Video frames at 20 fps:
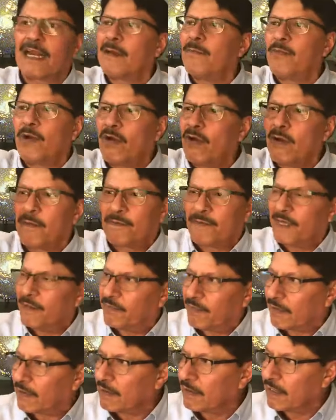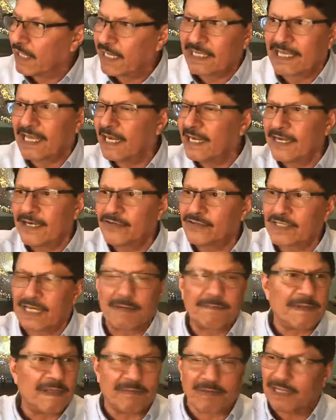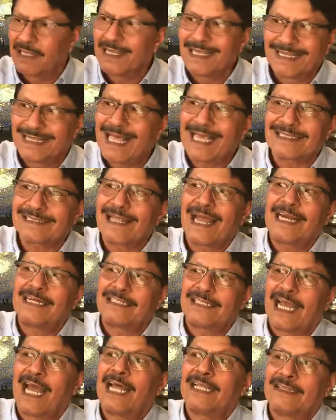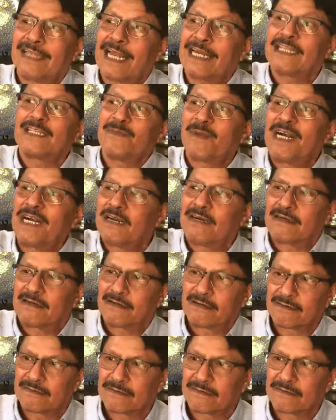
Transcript: and blow up people and kill innocent people. That's not jihad, that is murder.